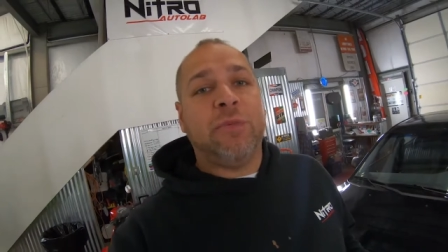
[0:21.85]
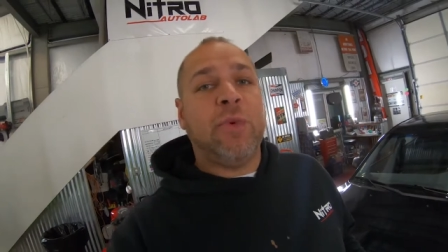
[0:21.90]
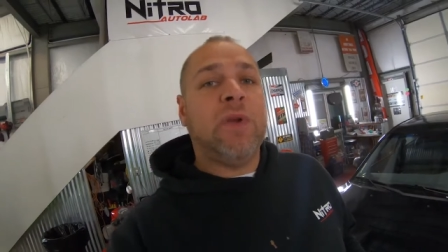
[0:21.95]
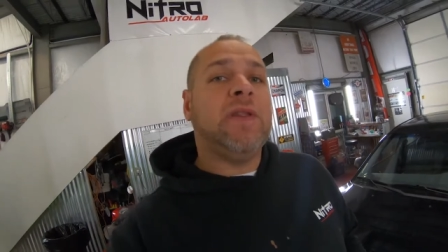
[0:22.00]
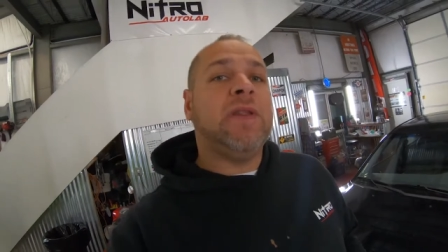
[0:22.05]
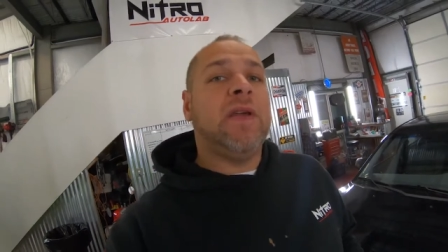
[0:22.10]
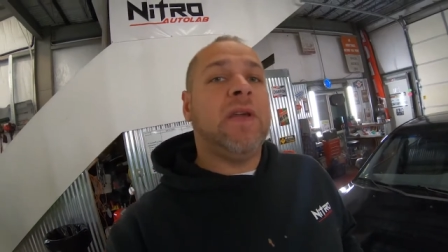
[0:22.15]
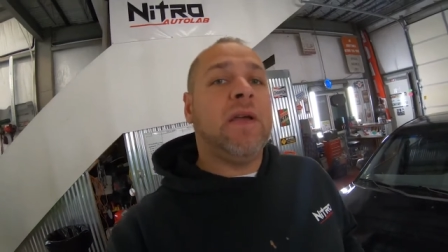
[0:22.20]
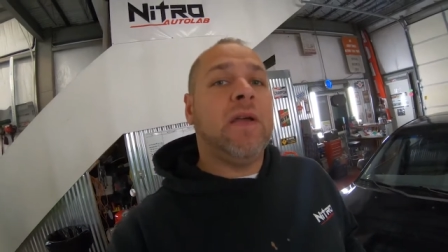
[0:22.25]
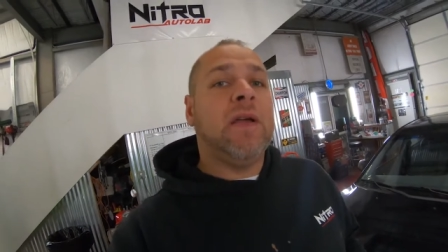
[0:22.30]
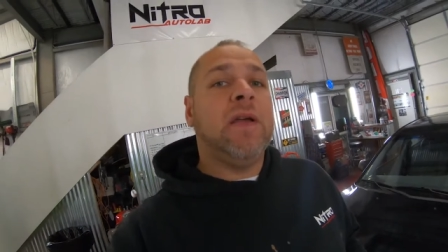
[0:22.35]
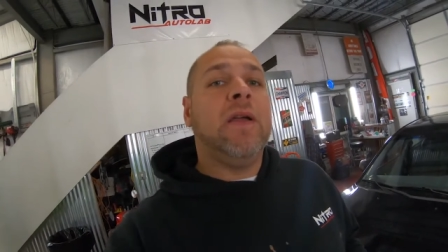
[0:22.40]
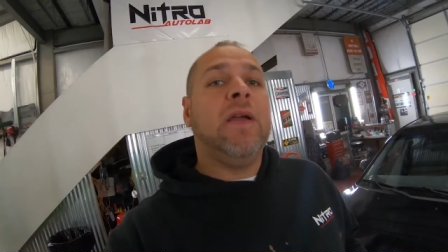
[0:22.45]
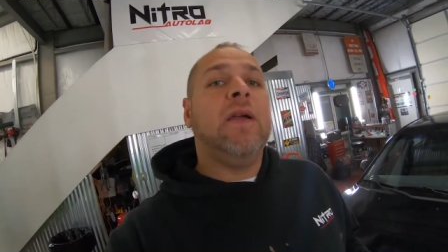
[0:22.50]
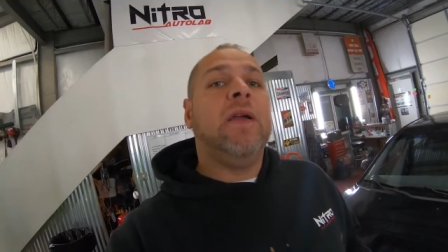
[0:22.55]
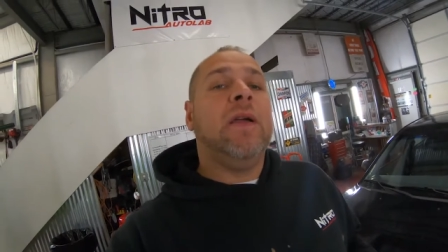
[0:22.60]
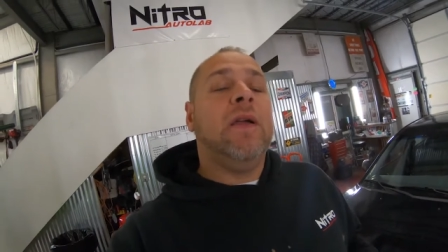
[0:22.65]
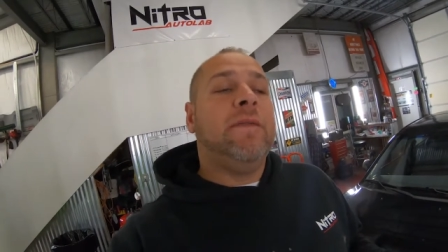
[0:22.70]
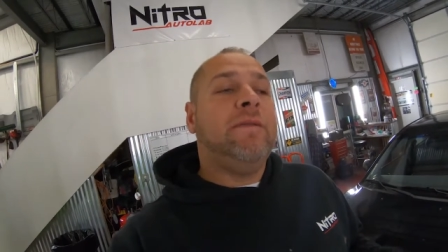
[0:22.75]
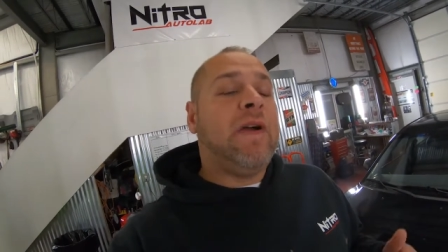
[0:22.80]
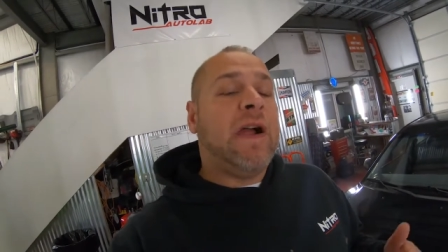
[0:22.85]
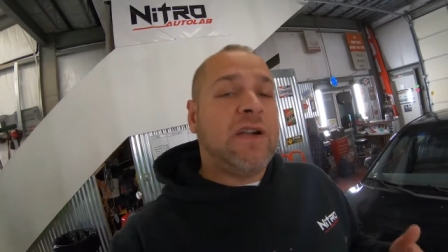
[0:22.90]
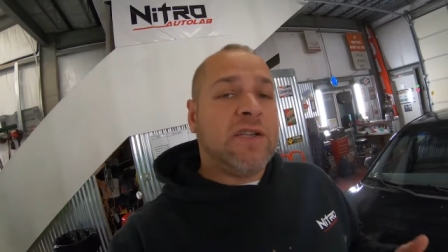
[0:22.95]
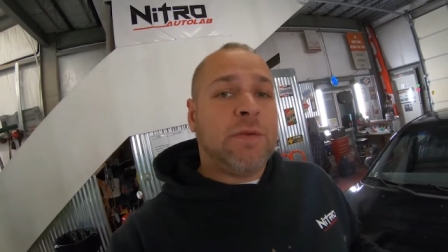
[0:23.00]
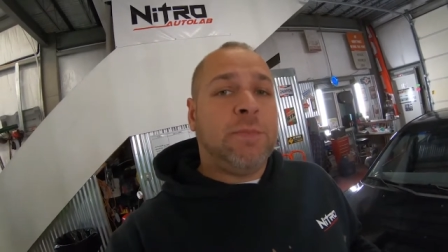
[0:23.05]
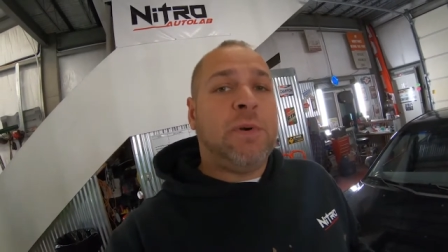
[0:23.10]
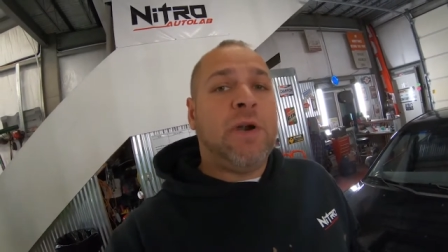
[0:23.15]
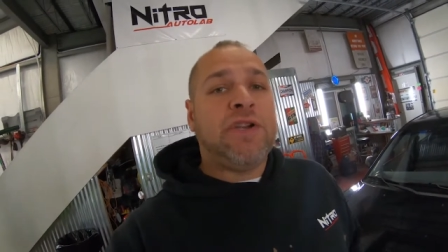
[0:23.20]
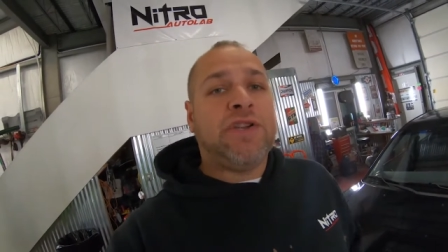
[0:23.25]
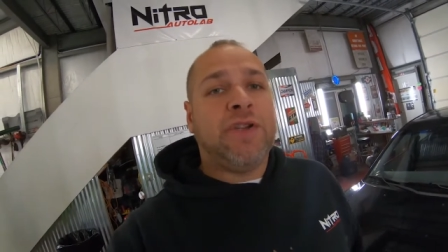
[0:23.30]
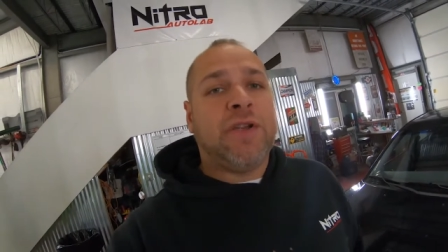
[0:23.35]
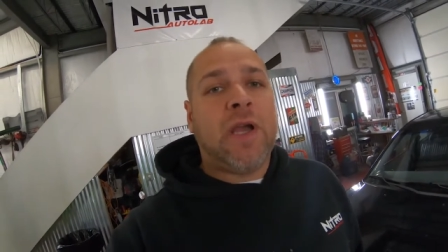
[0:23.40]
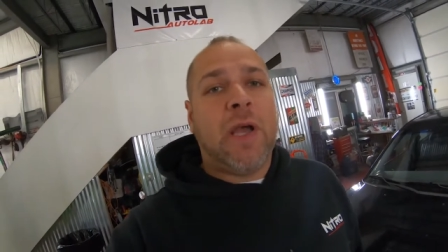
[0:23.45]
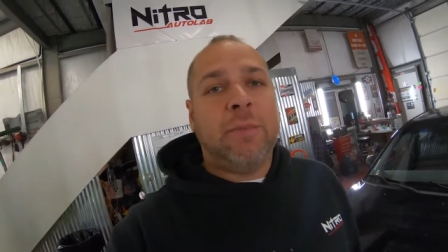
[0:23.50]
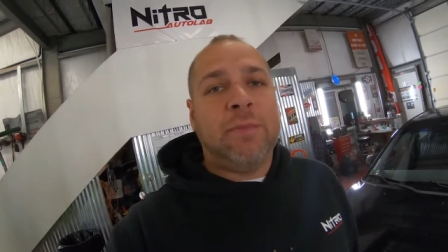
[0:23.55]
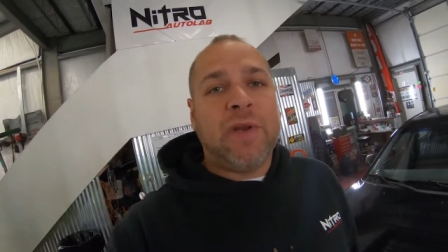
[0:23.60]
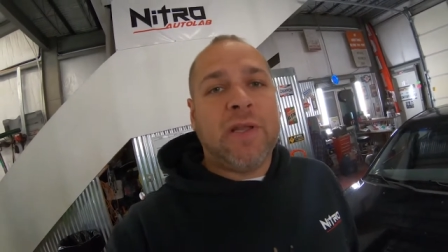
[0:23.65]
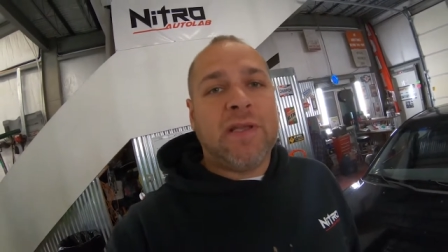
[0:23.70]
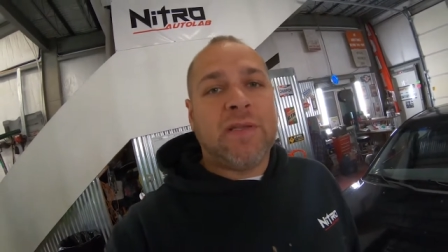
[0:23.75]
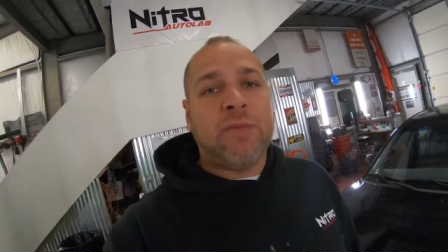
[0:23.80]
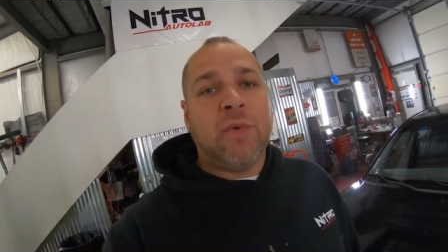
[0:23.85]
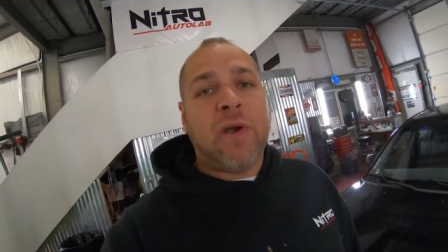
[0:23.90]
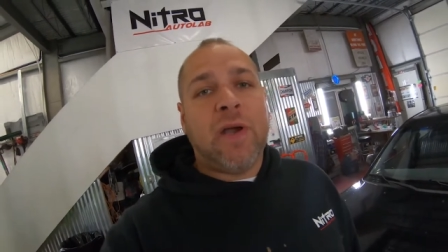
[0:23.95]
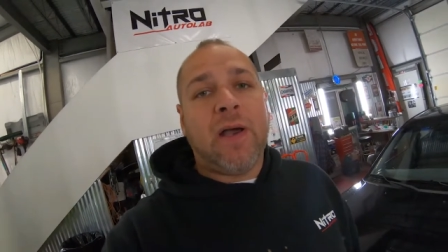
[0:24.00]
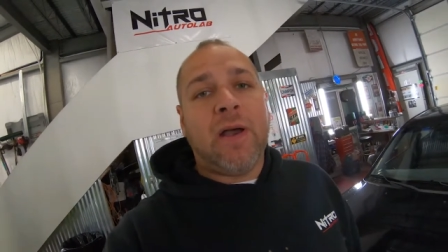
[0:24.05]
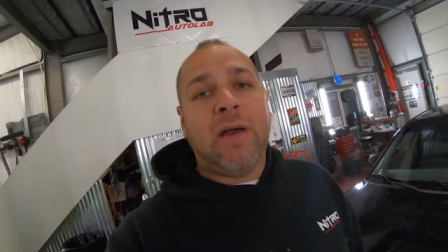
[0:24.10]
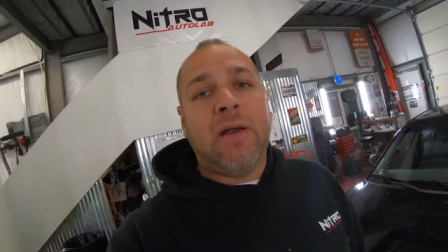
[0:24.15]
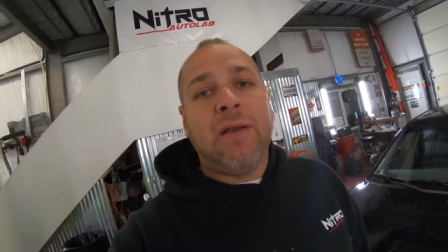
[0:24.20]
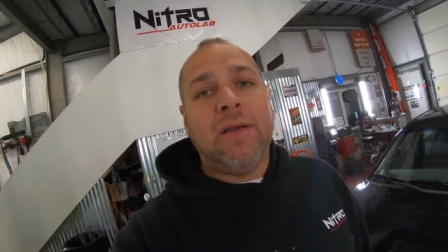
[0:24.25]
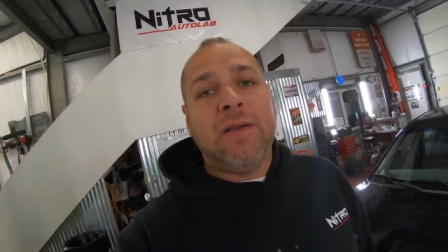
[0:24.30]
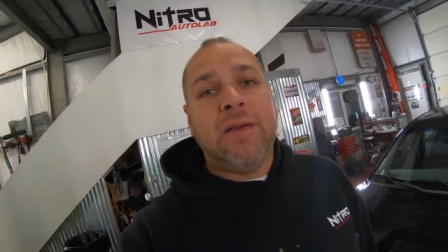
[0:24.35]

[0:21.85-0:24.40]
with the fire suppression company as well.